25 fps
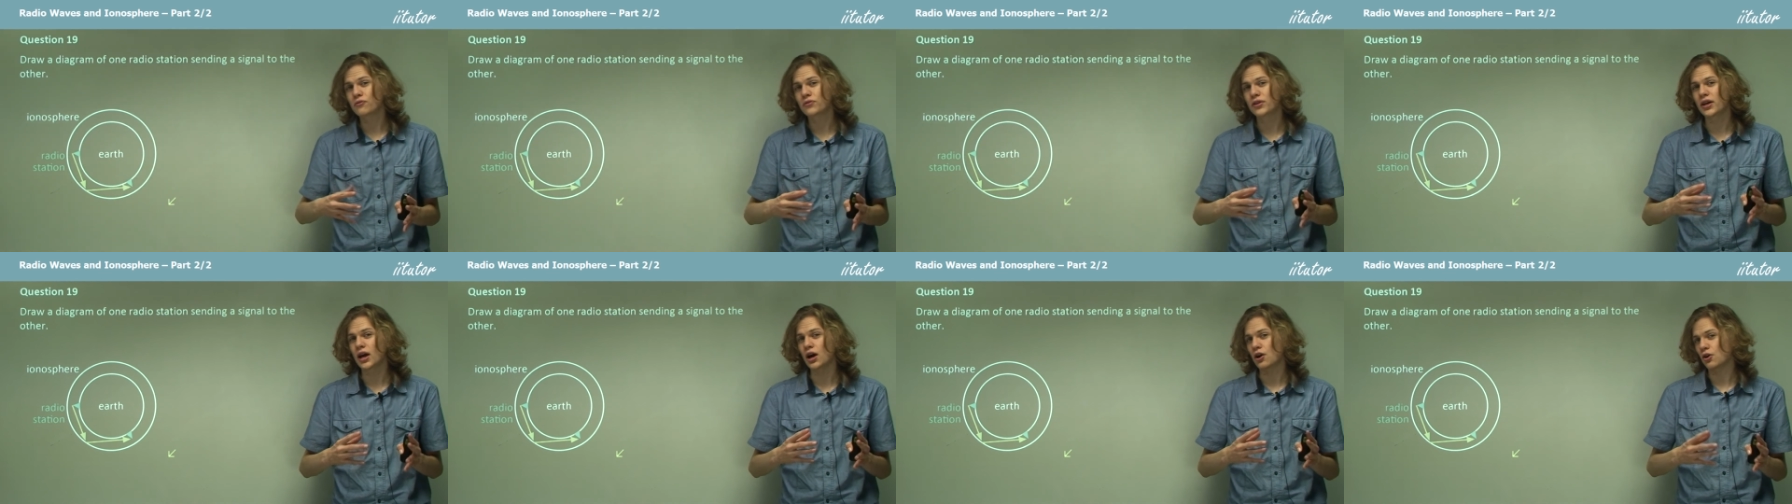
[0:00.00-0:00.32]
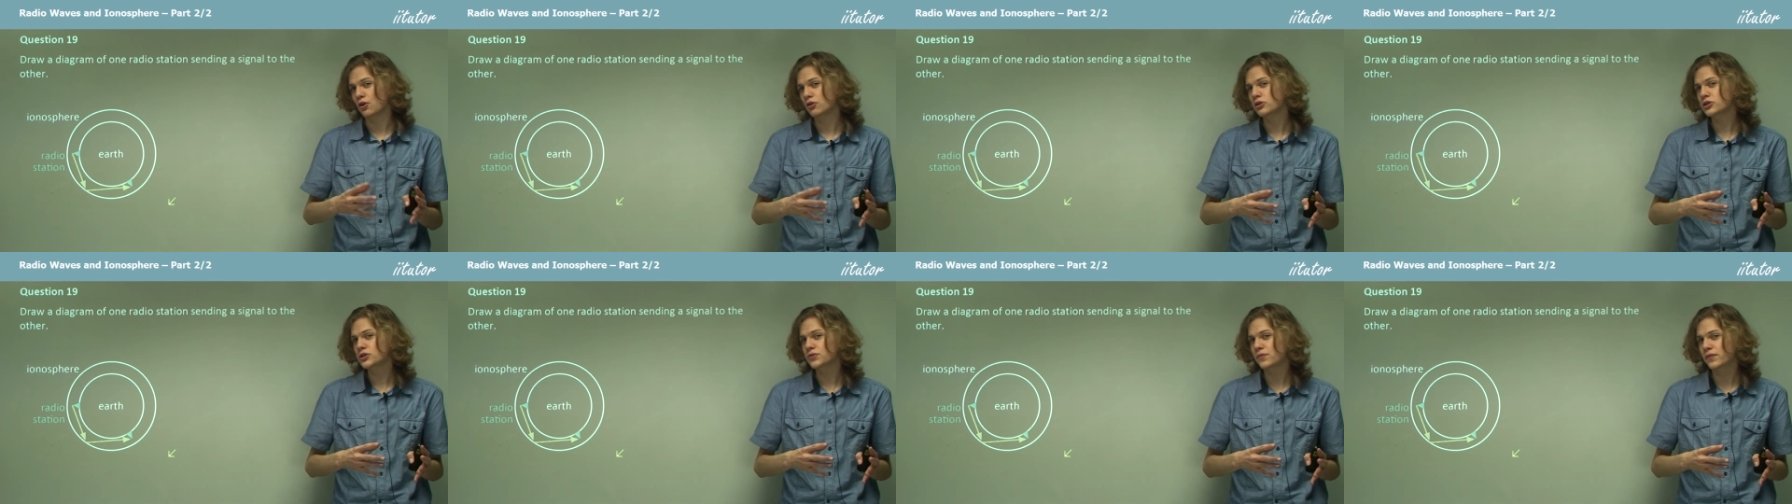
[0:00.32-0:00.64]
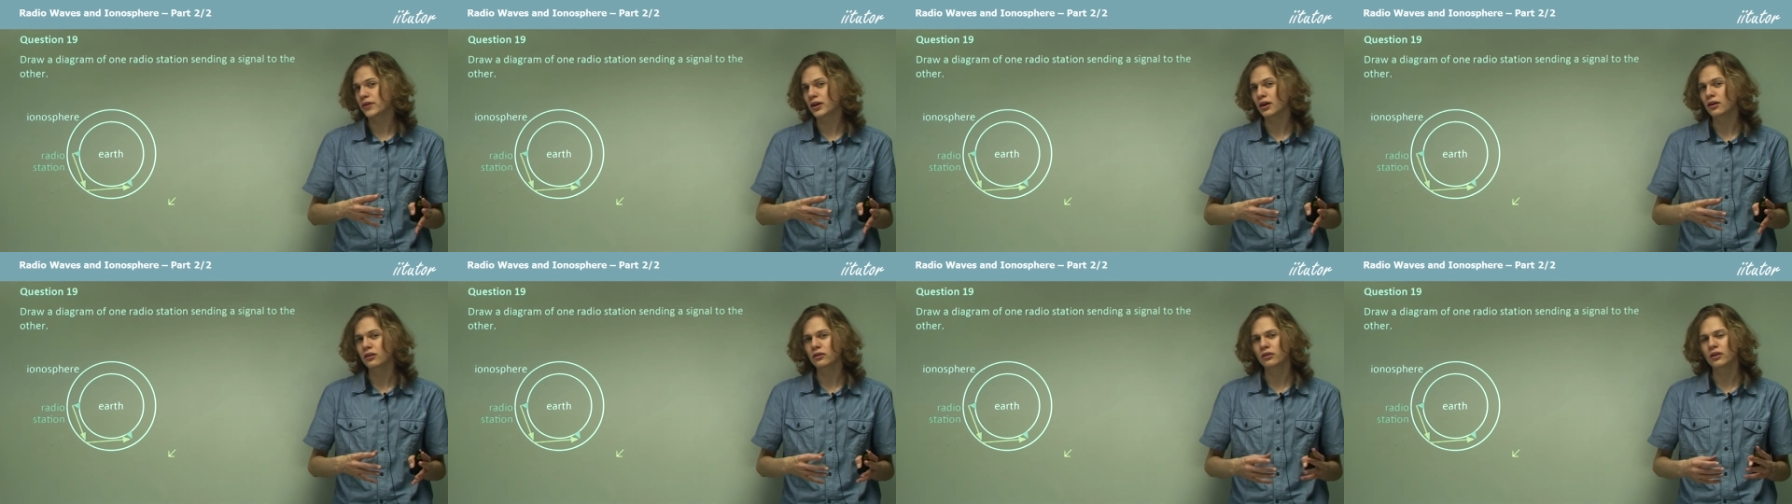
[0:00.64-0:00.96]
the
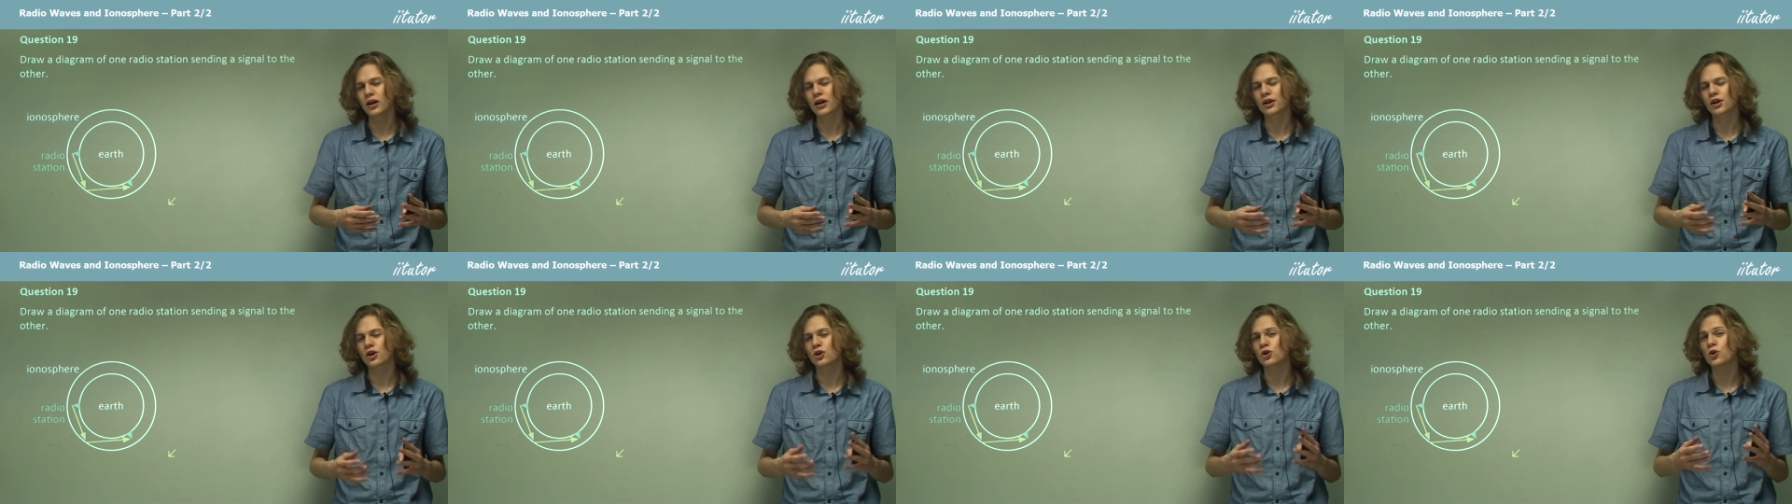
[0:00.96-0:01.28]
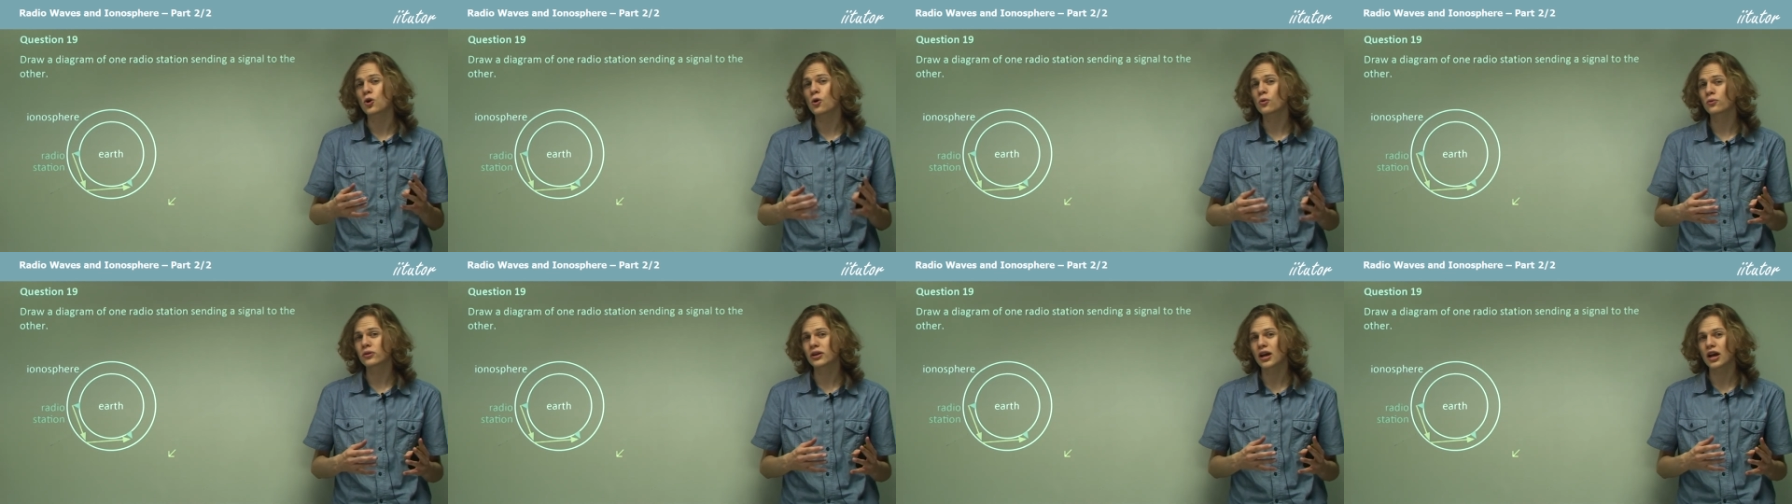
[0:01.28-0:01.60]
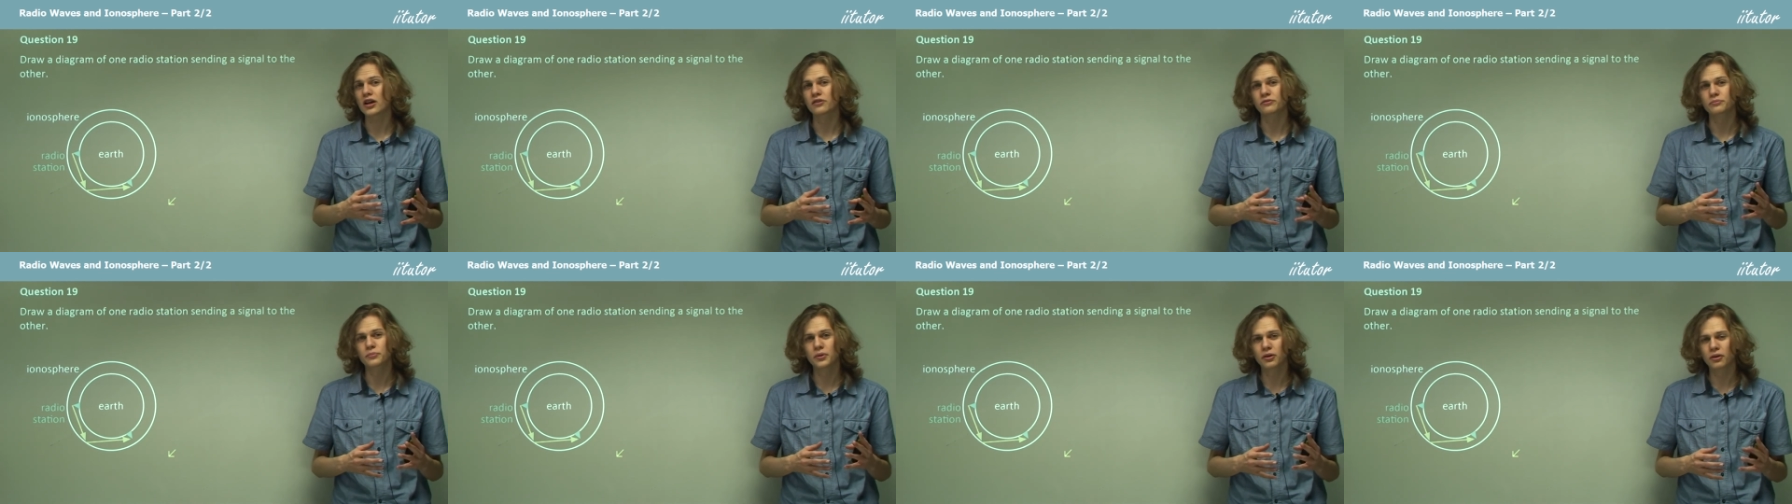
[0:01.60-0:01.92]
ionosphere like a
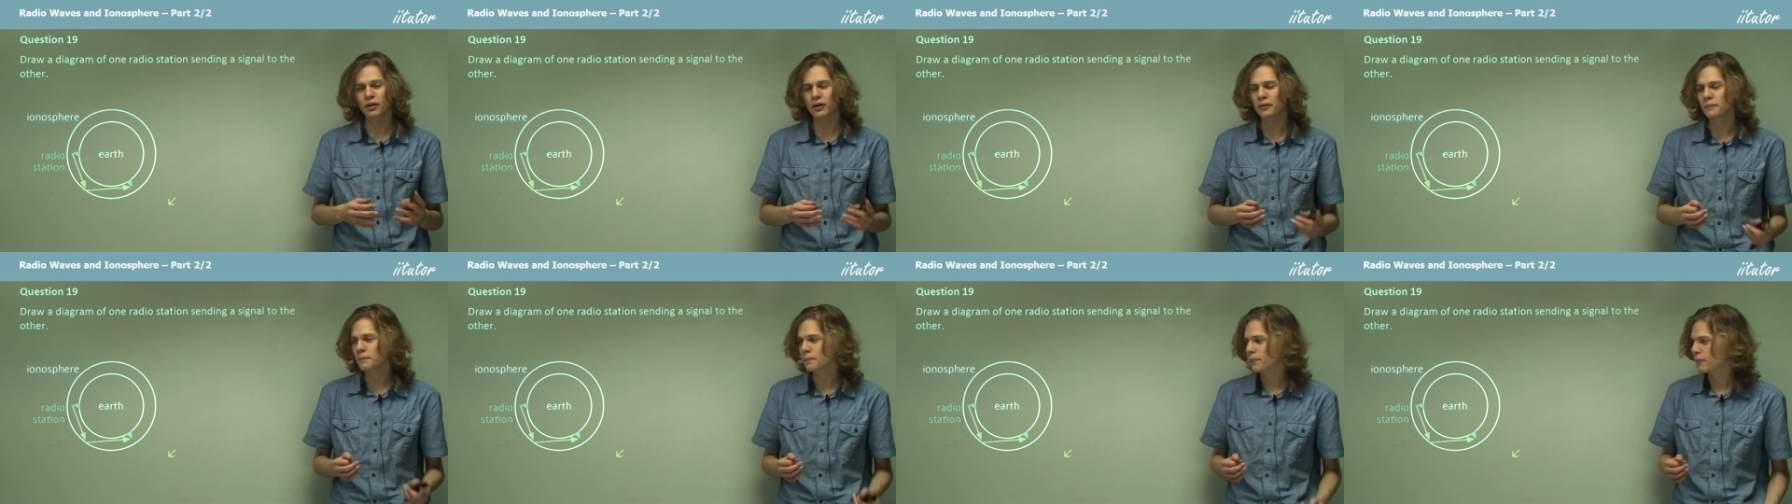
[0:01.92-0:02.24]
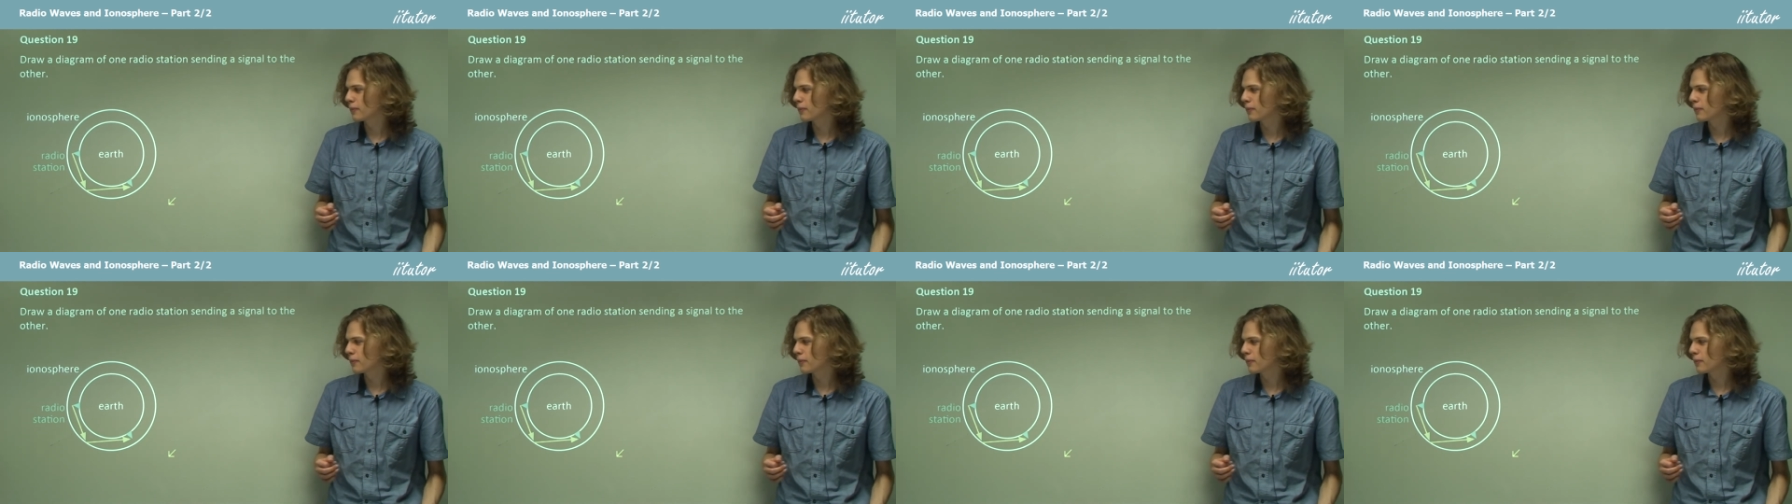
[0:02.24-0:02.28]
concave mirror,